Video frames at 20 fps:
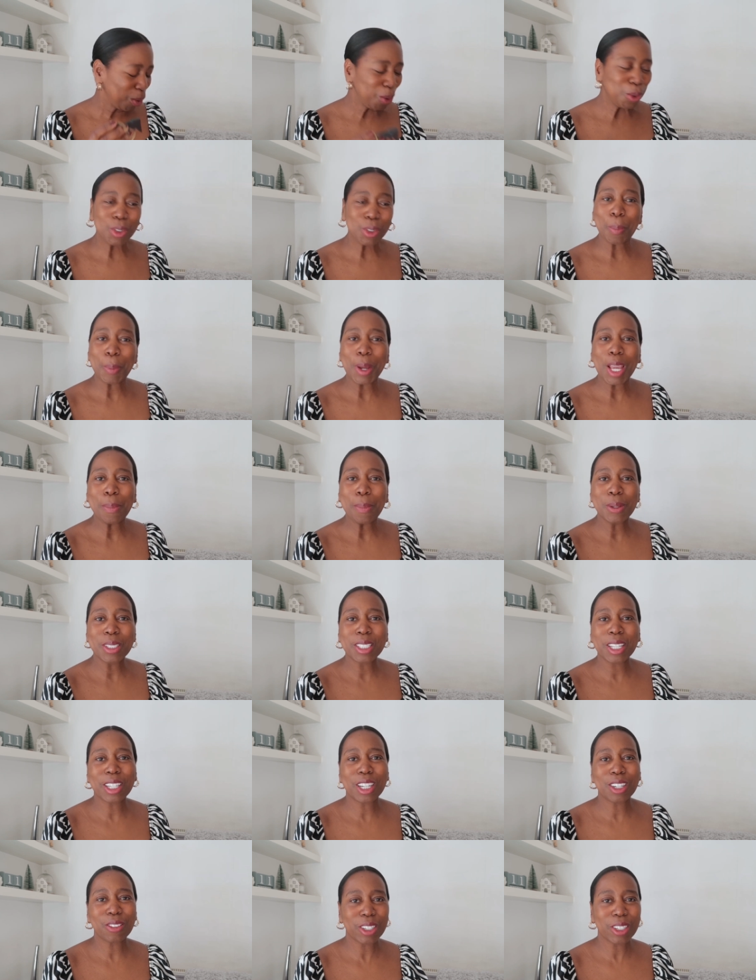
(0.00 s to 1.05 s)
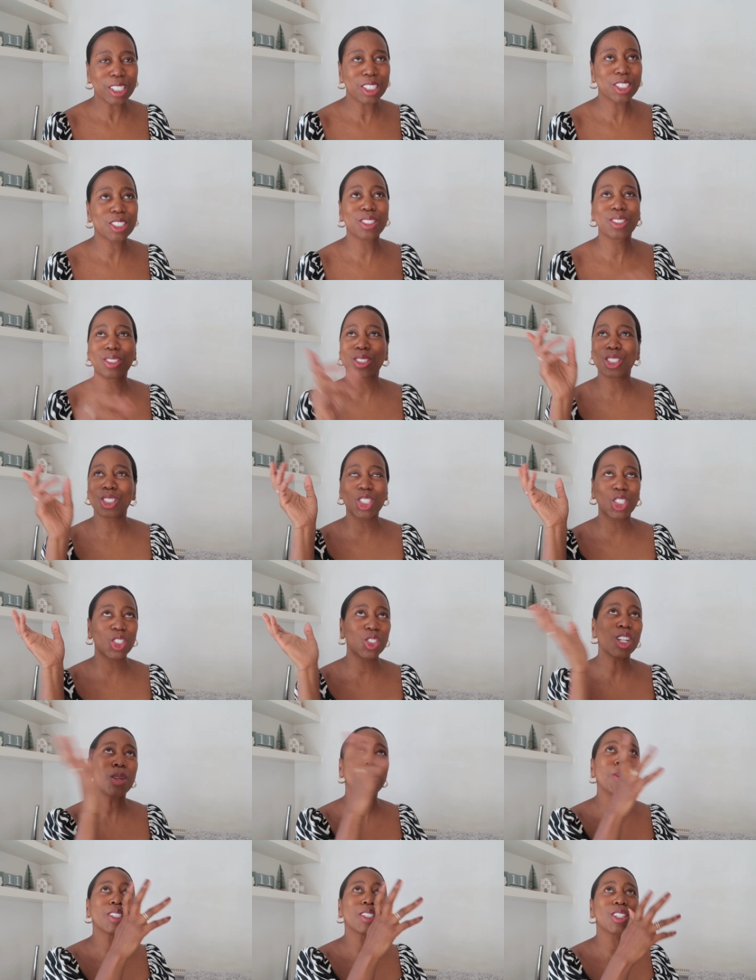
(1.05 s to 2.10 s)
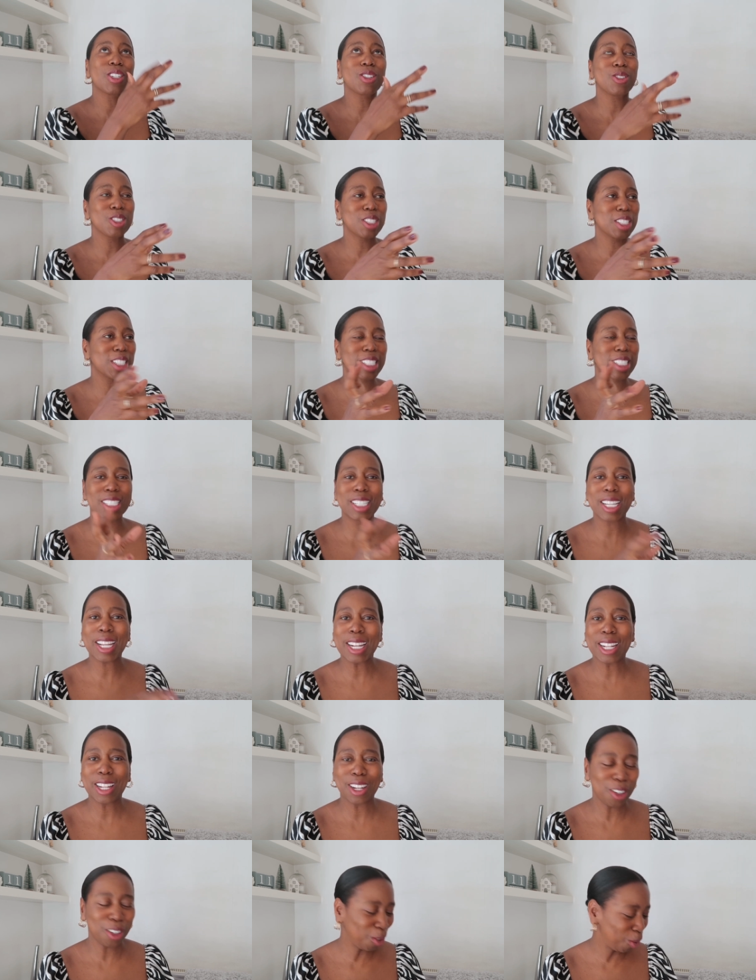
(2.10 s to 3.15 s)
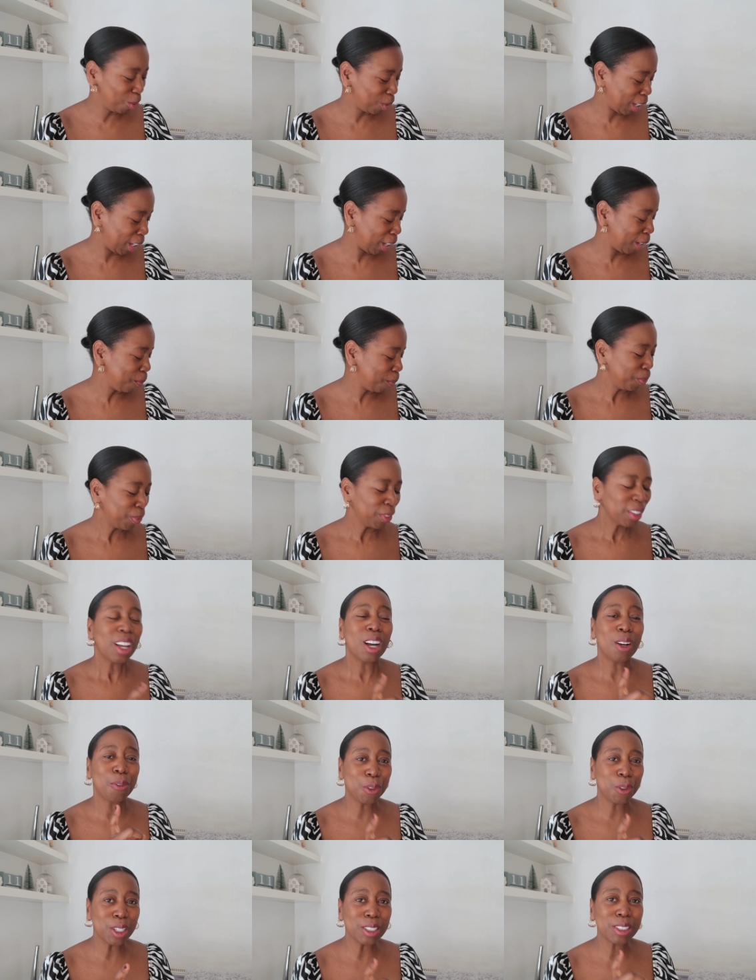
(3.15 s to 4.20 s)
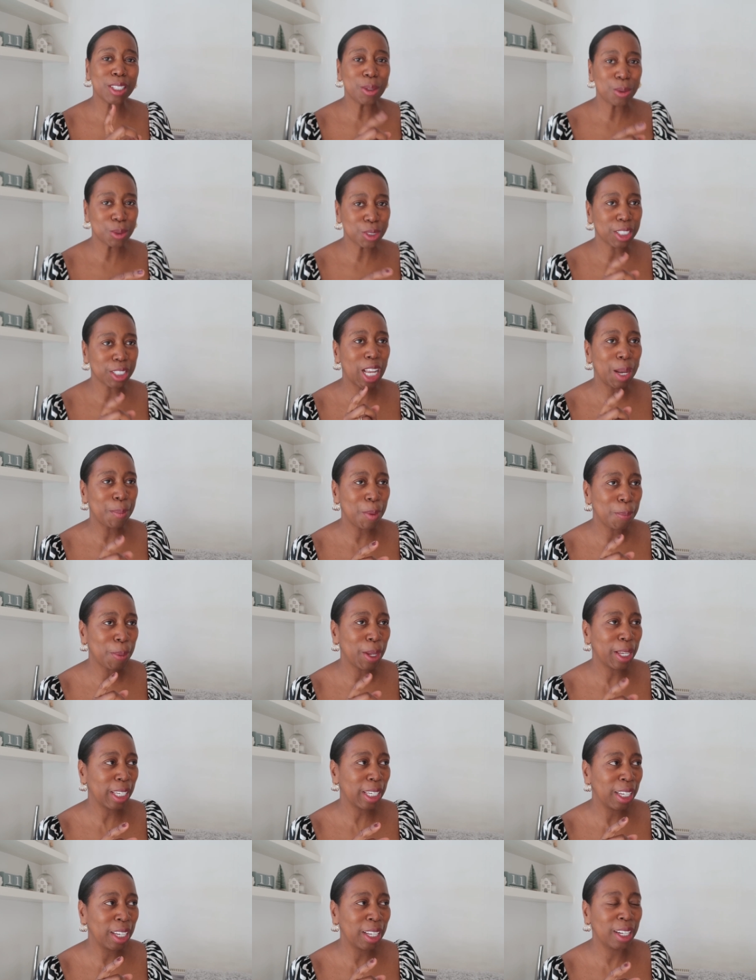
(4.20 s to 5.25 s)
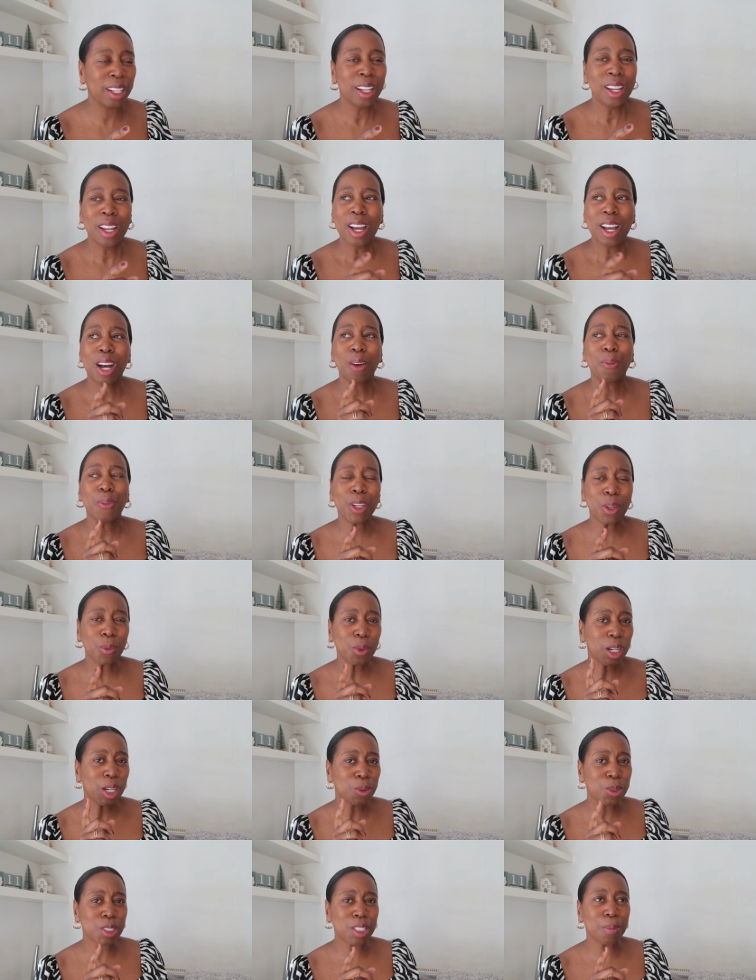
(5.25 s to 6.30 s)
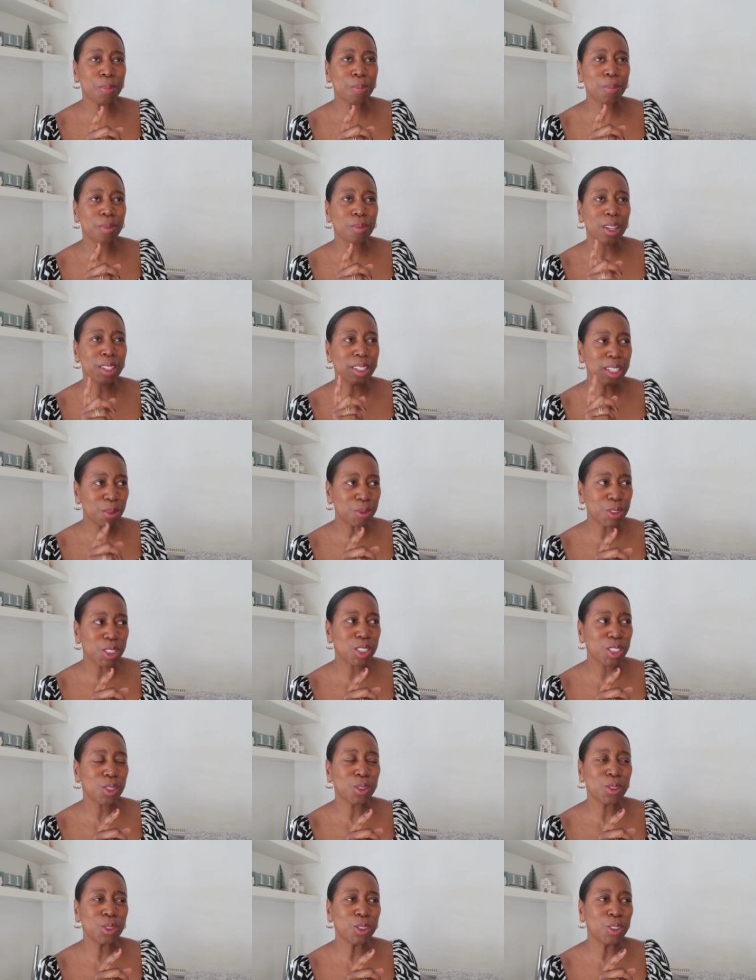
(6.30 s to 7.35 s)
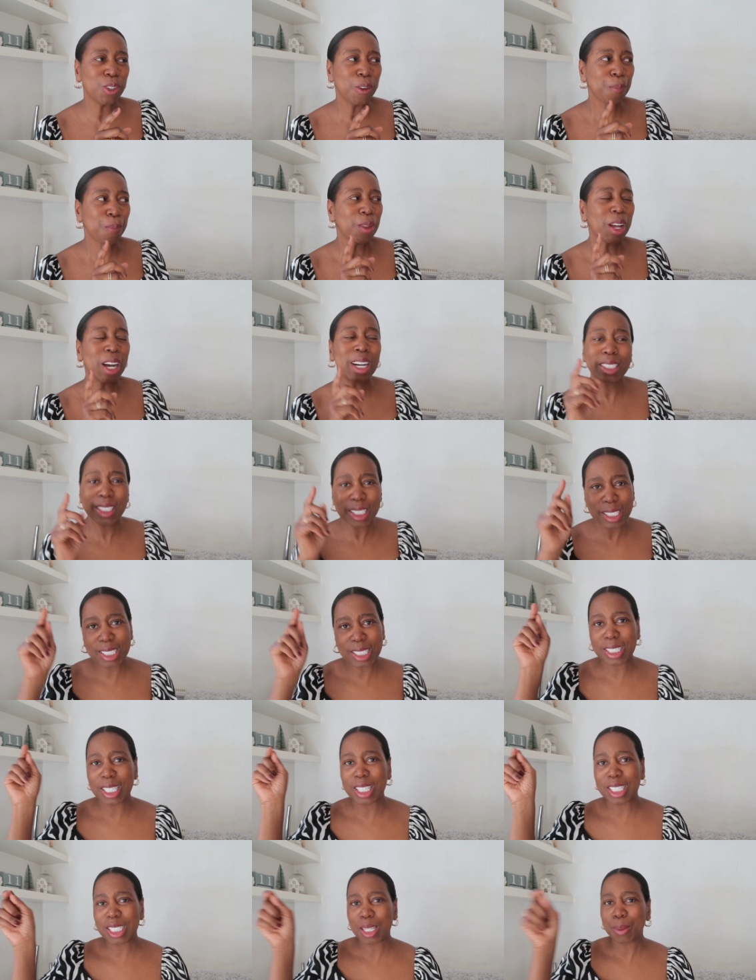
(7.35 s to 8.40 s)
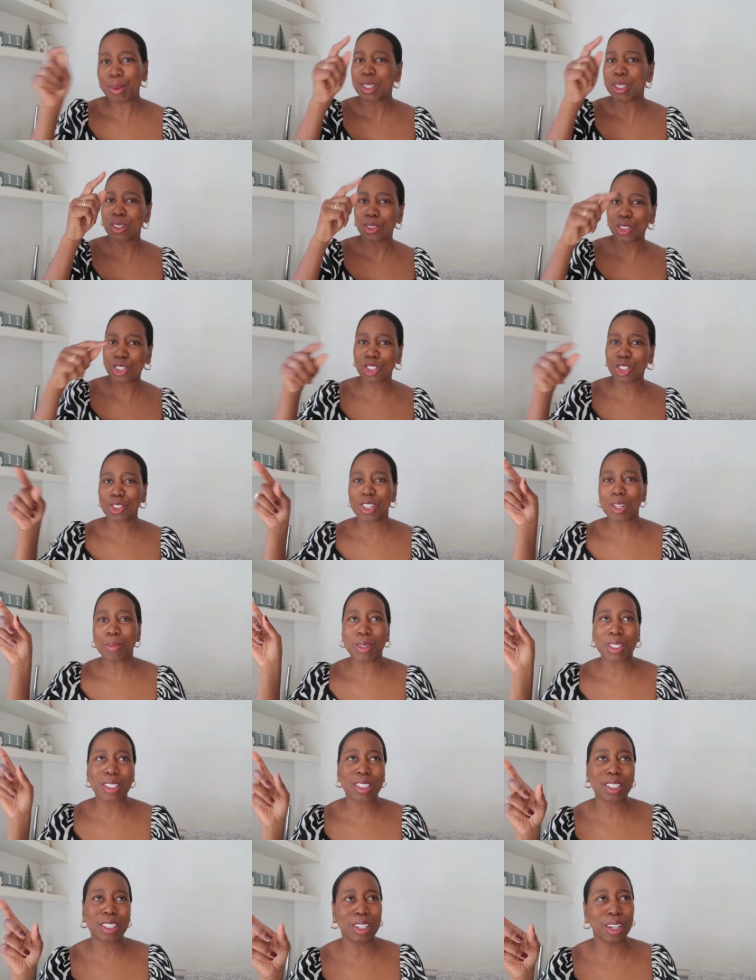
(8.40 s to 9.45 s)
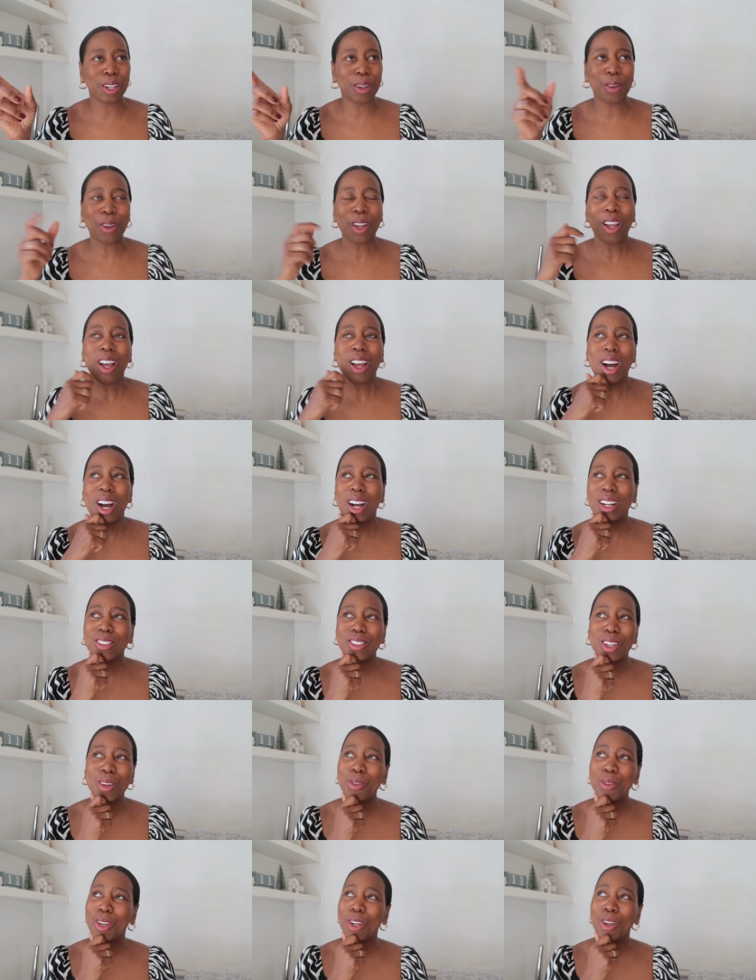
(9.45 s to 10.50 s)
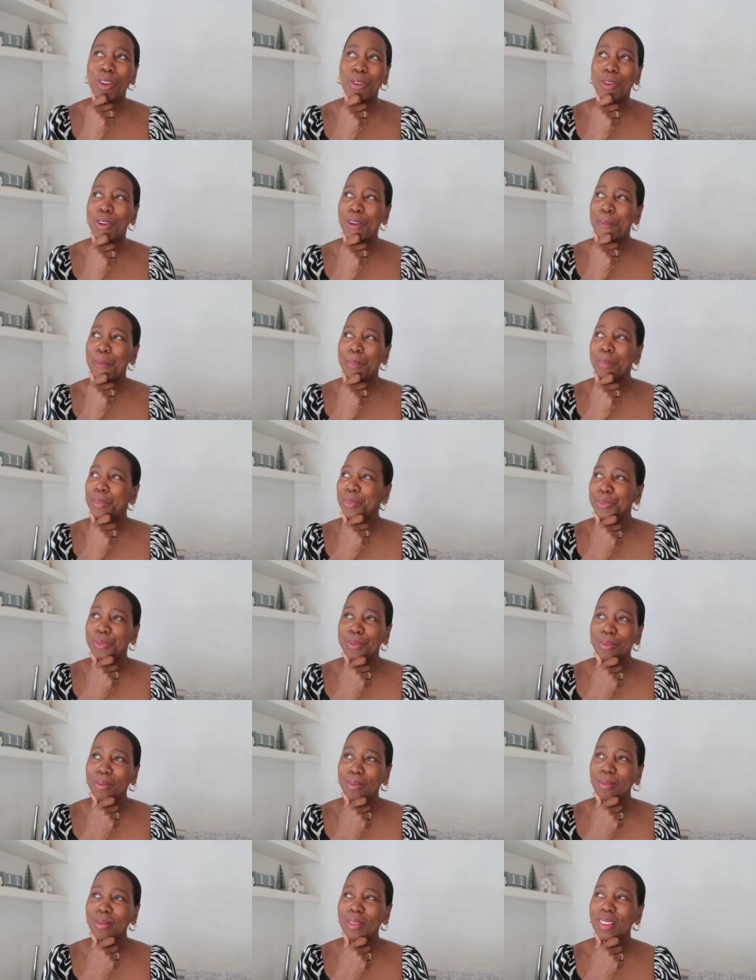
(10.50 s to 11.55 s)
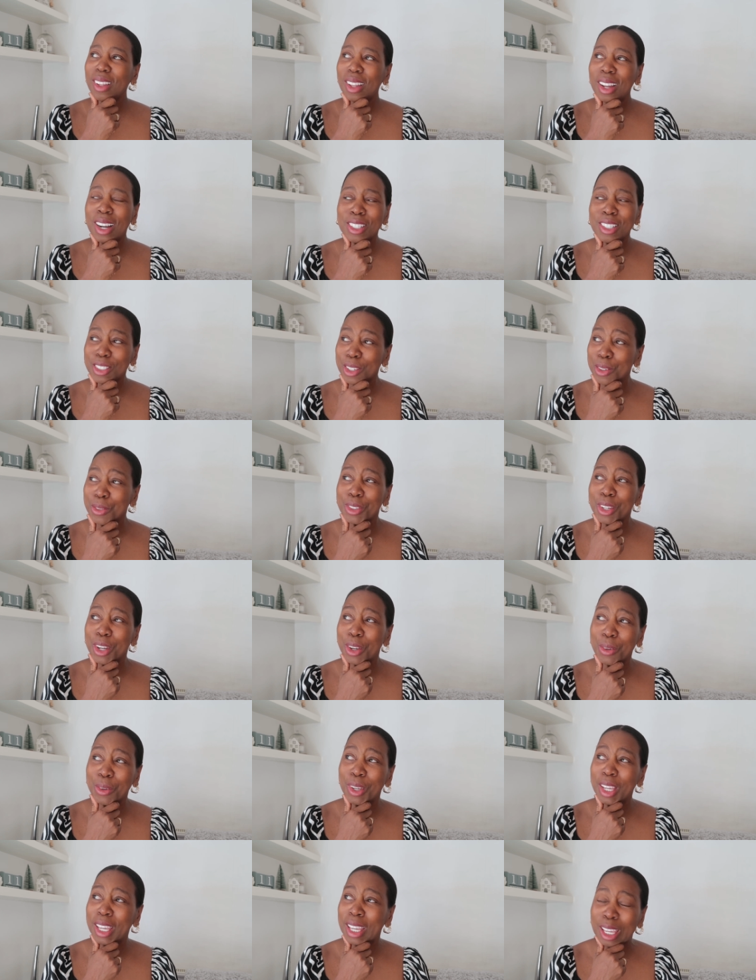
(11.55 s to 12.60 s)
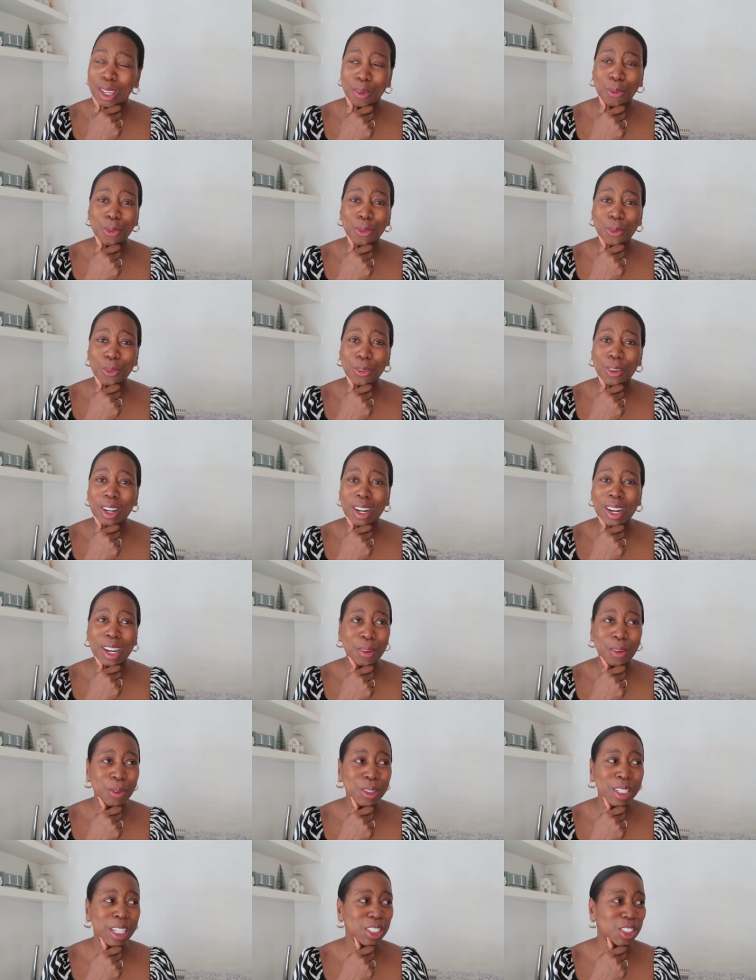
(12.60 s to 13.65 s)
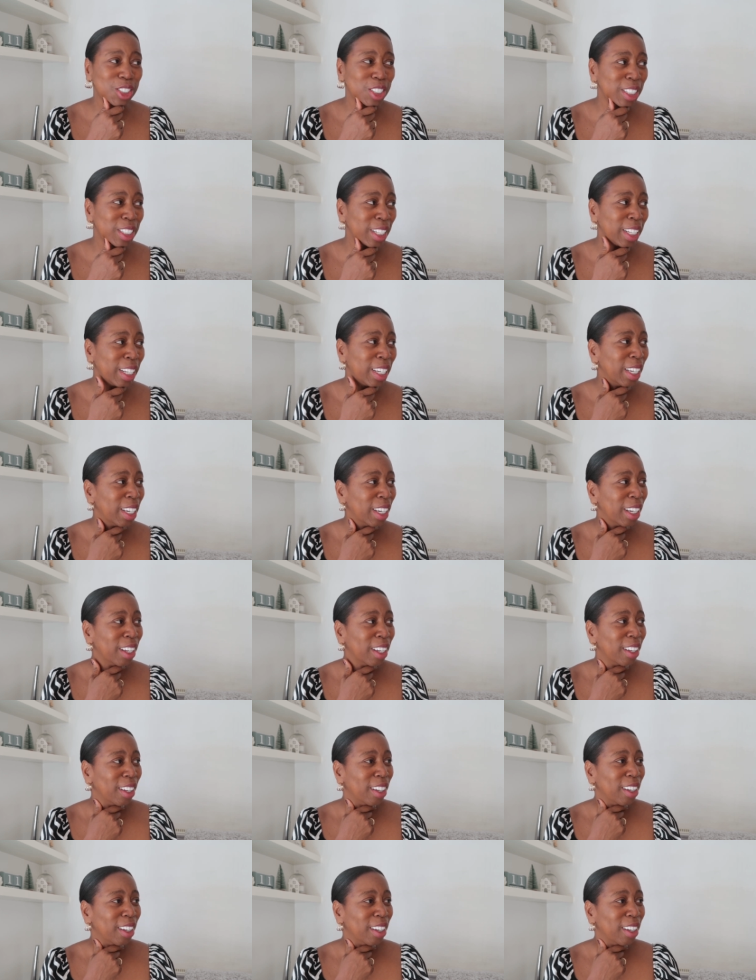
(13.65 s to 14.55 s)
all the paper decorations, the streamers across the ceiling and all that. I think those are coming back in. I think when I was in another store, I did see some of those streamers, you know. I don't know, I don't know if I would actually